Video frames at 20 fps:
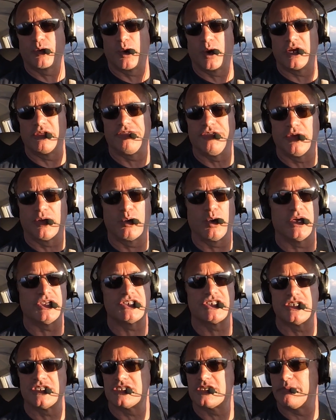quite a few
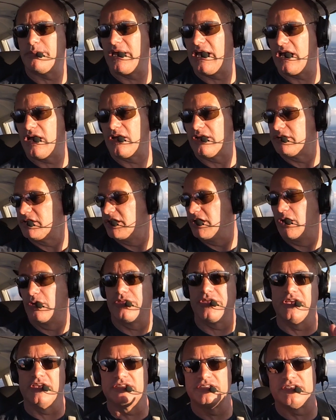questions about, you know,
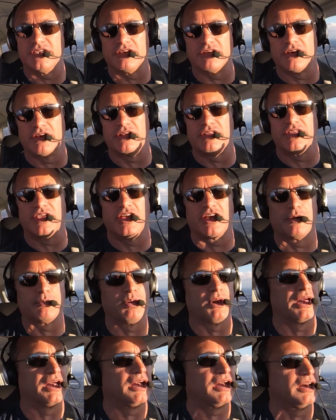the interior of the
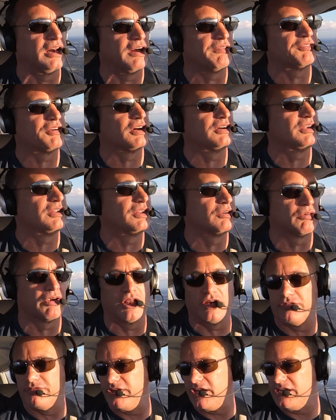airplane after I did the
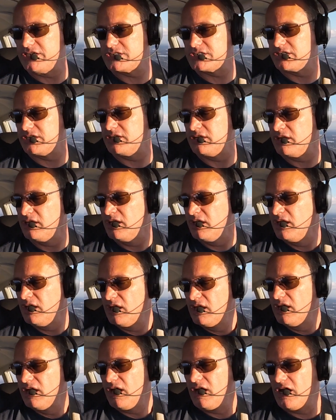renovation.
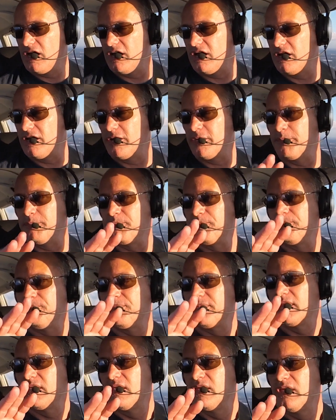Um,
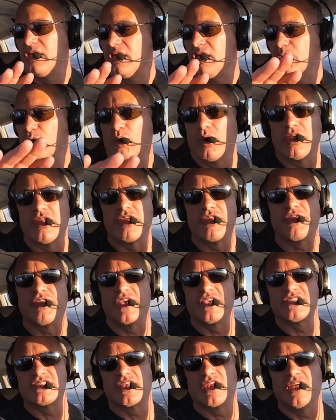one of the
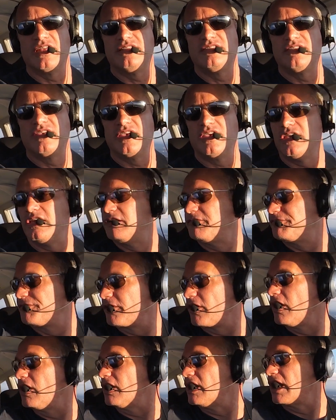things that I did
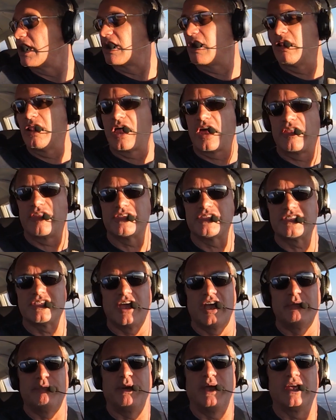for all, like a lot of the
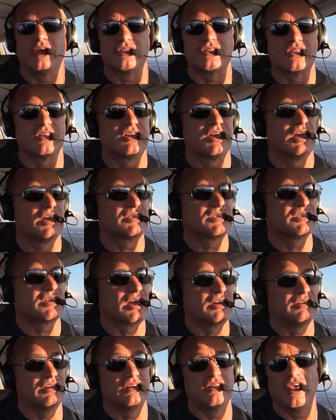side panels and things is
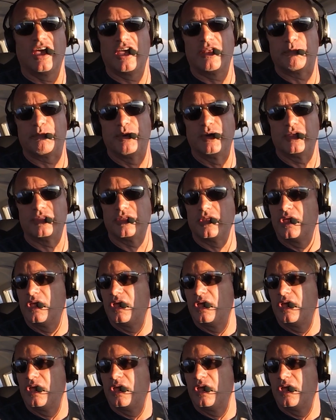I did not put